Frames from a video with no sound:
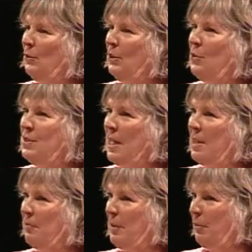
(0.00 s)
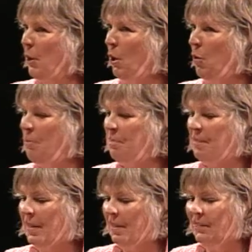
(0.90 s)
you send people home,
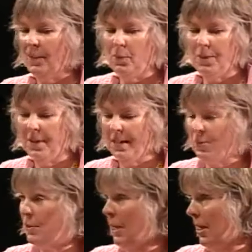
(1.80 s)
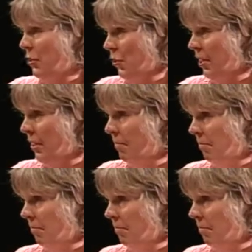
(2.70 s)
say, with an exercise sheet